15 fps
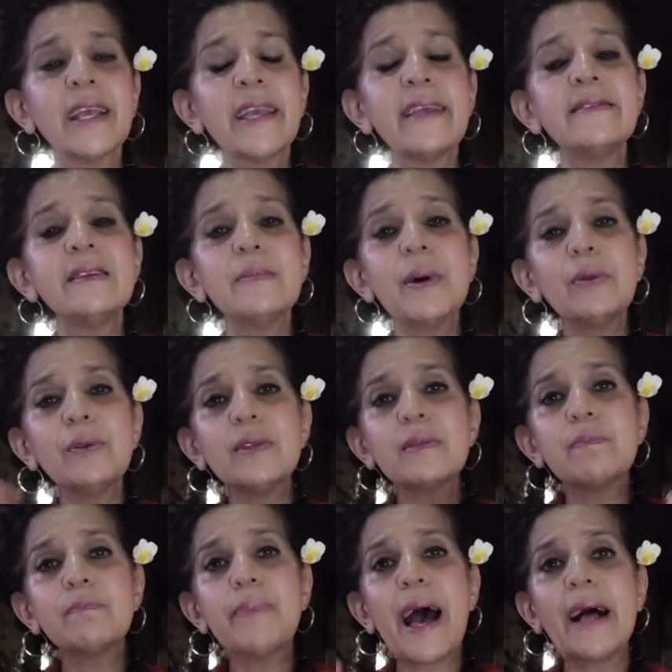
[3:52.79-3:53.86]
it's about this
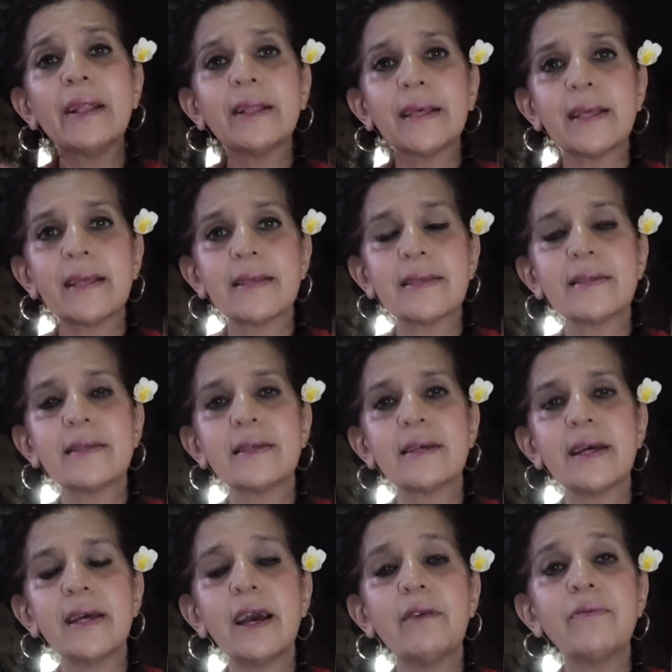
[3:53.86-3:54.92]
balance
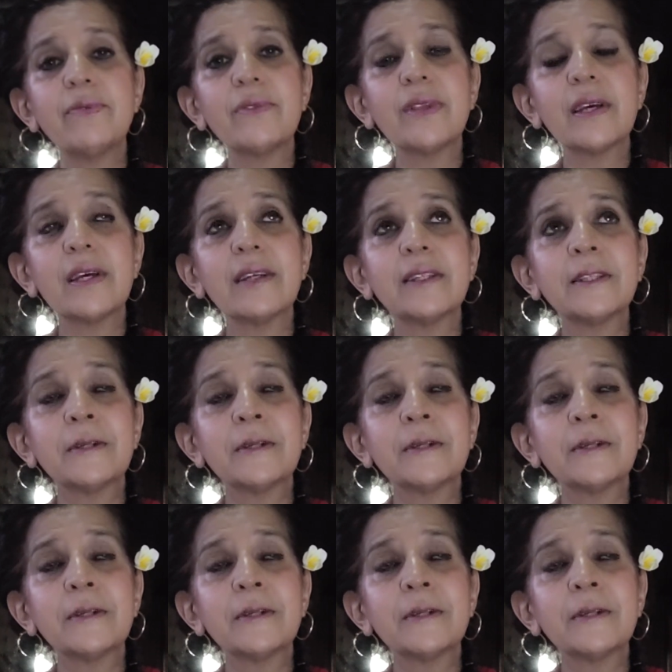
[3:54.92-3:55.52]
of the